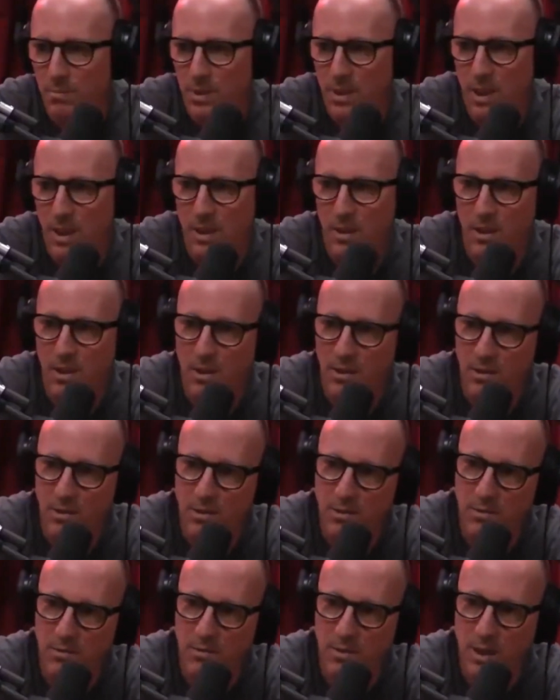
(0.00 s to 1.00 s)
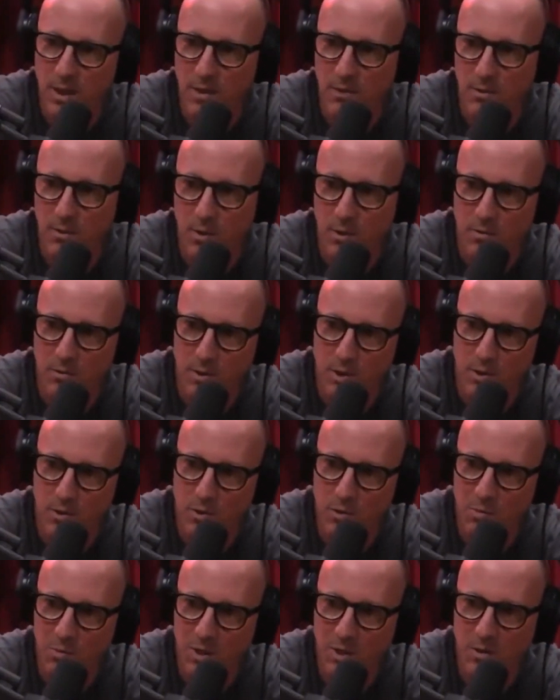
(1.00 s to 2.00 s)
connecting it to Down. No
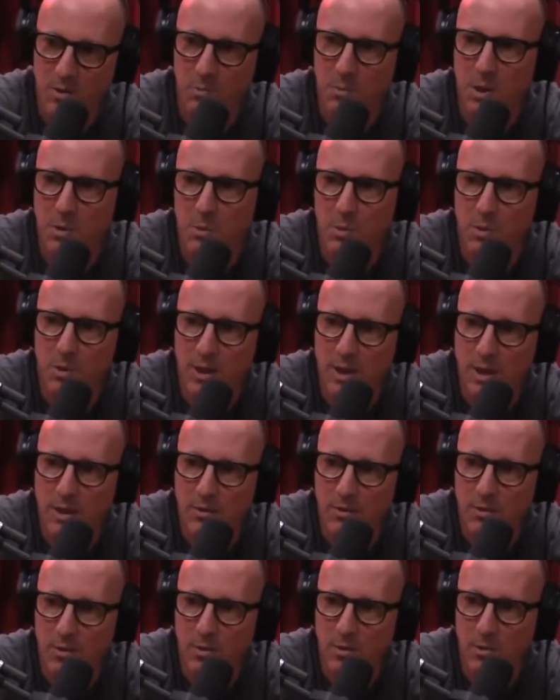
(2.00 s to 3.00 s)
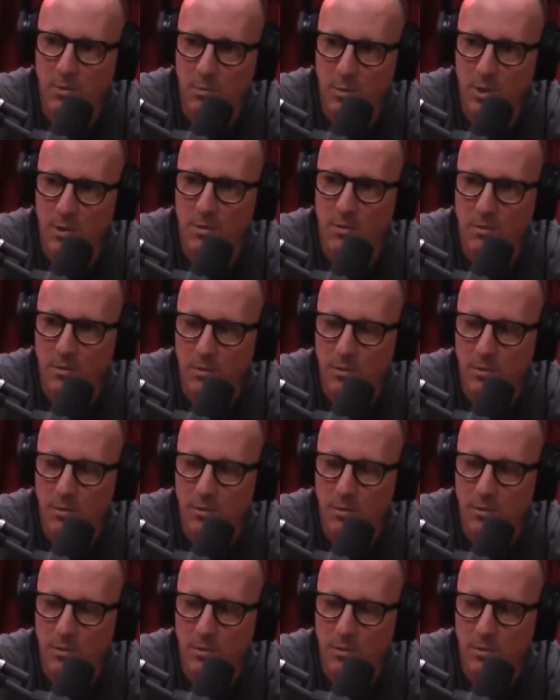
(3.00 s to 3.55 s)
disrespect to people with Down syndrome, but...